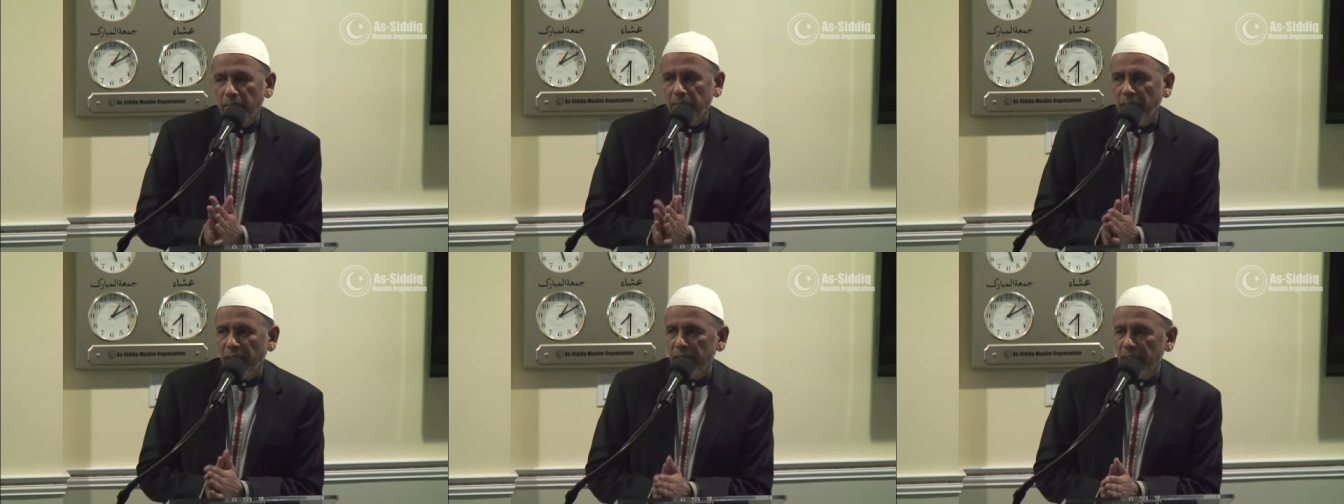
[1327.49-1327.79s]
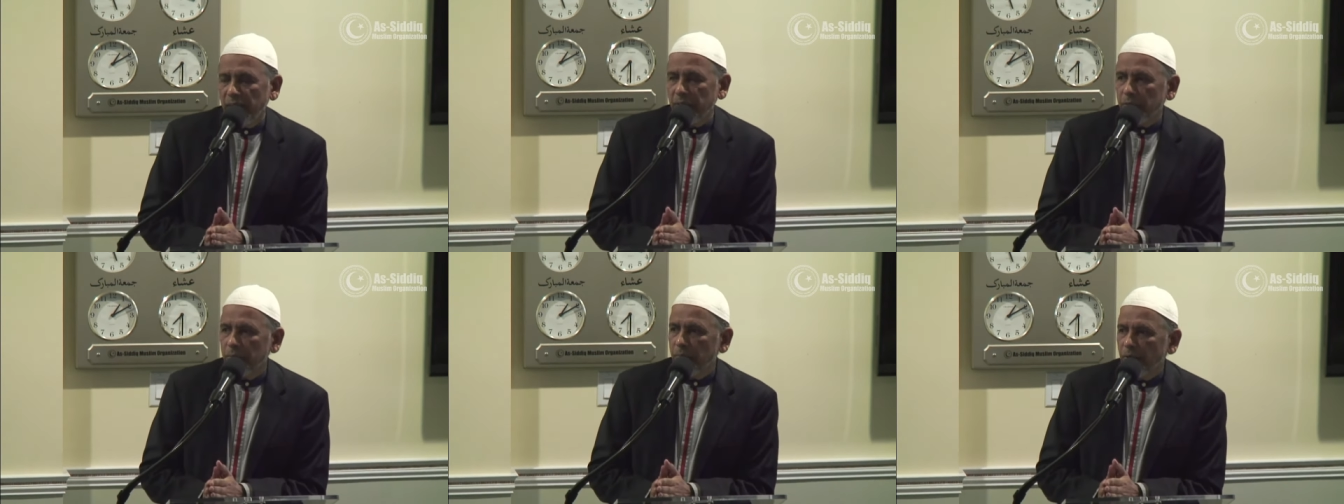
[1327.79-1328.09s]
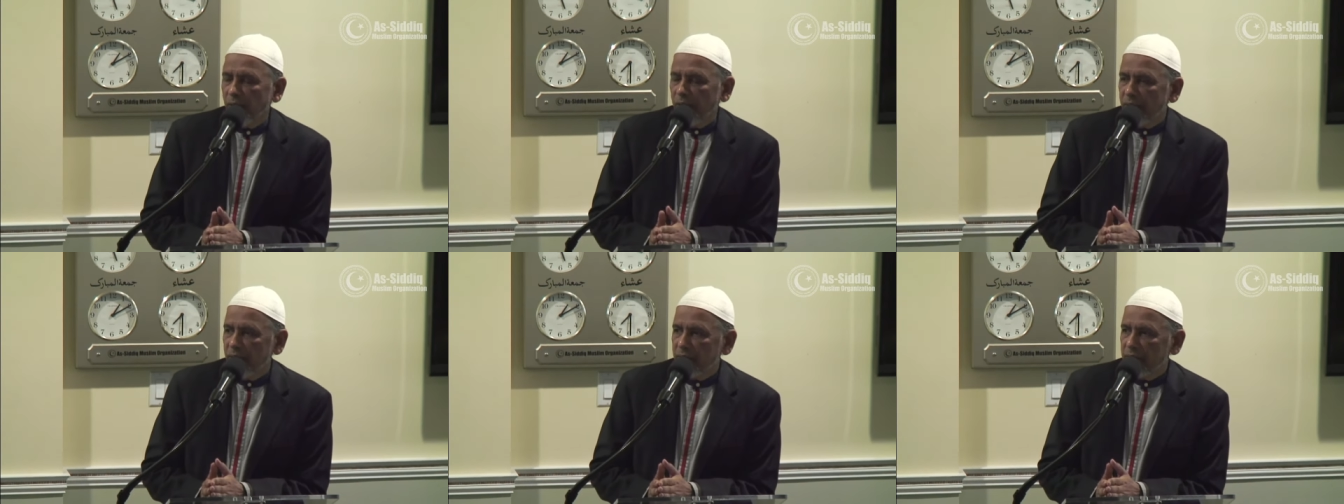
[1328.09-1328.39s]
My dear
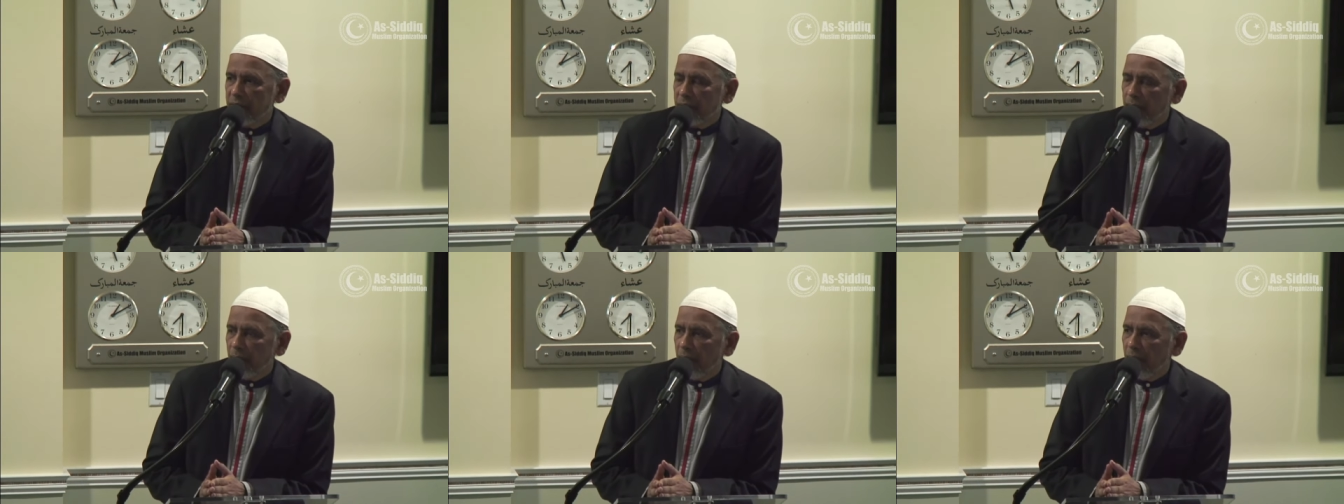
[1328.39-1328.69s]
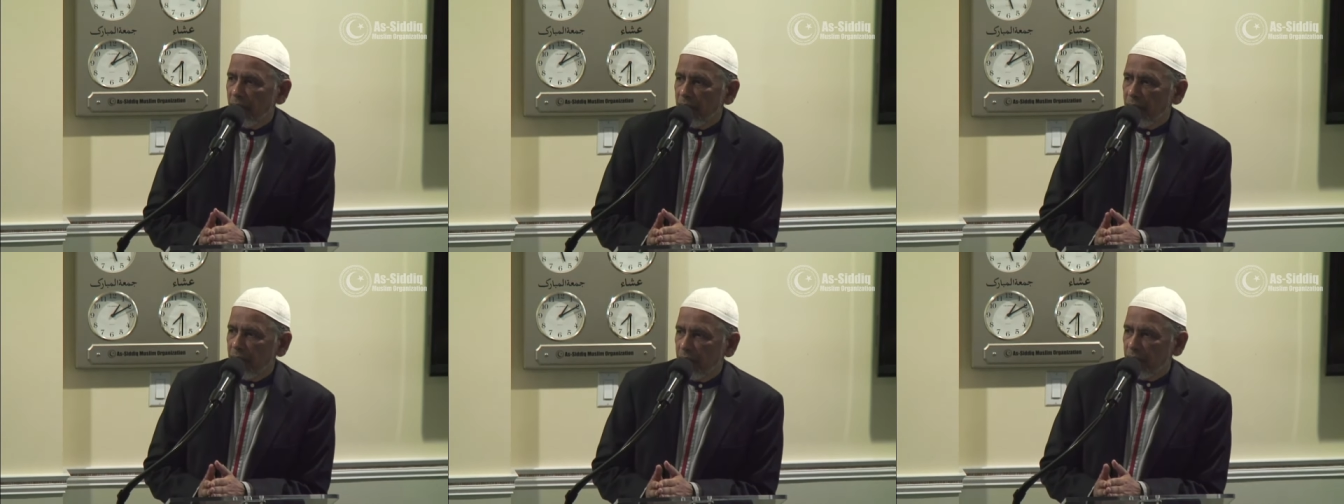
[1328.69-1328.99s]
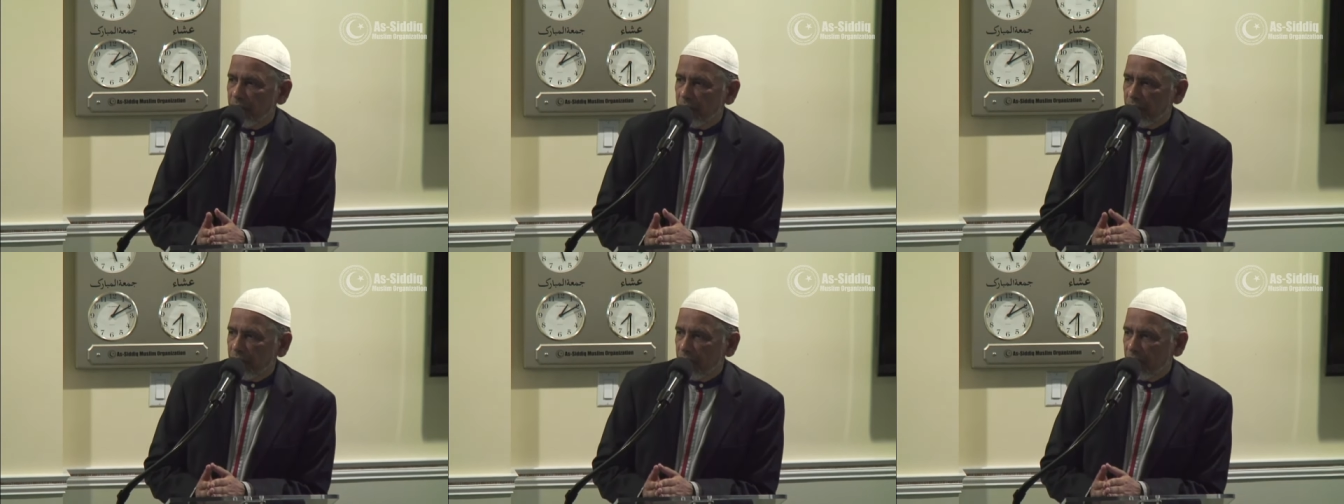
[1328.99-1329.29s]
brothers and my
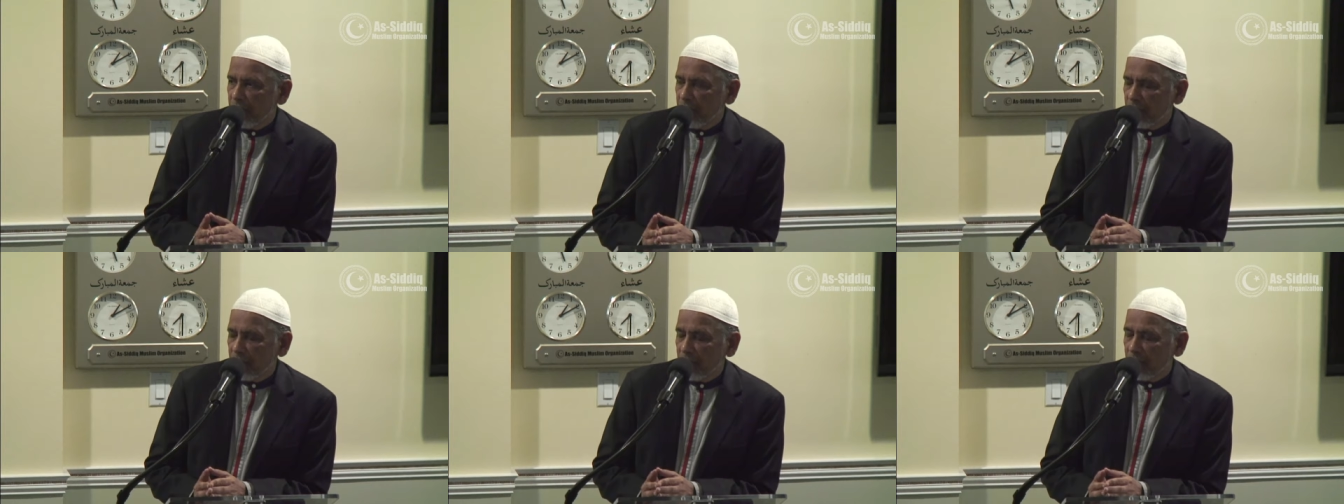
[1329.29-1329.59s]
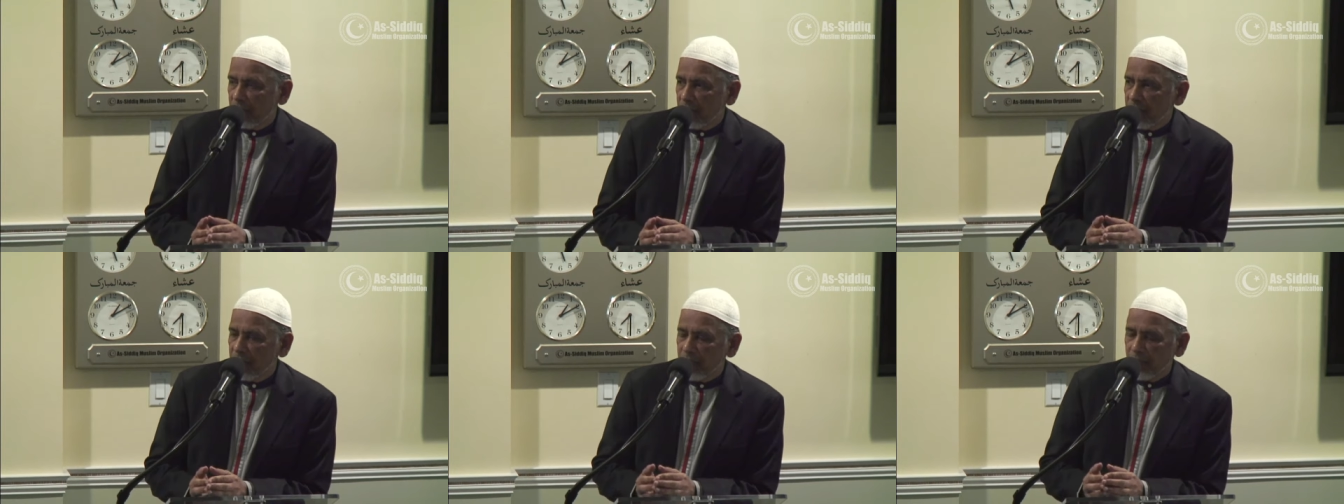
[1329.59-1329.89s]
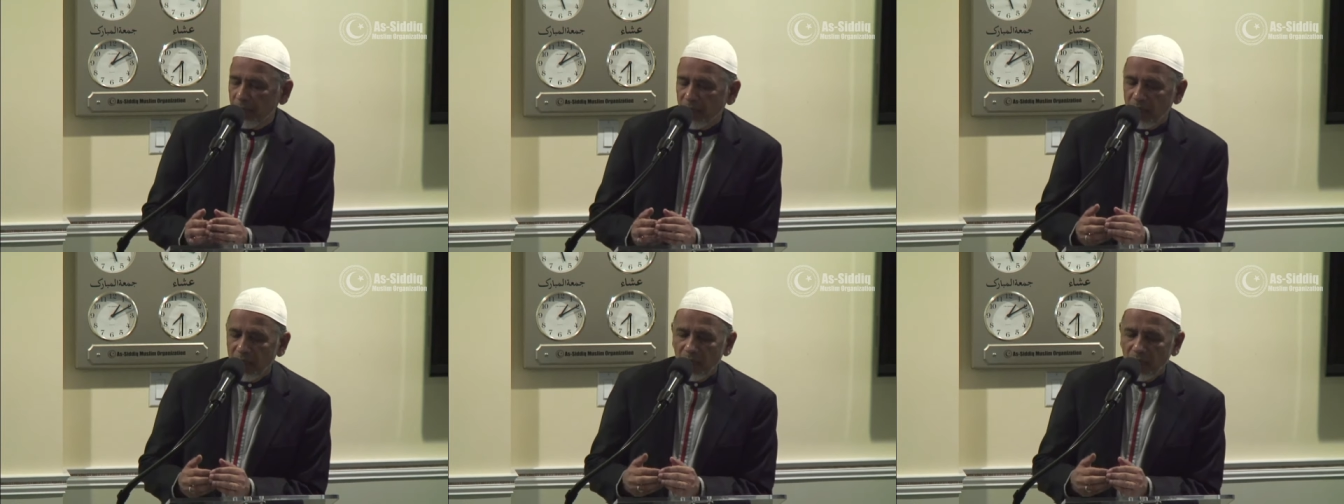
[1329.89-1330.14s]
dear sisters,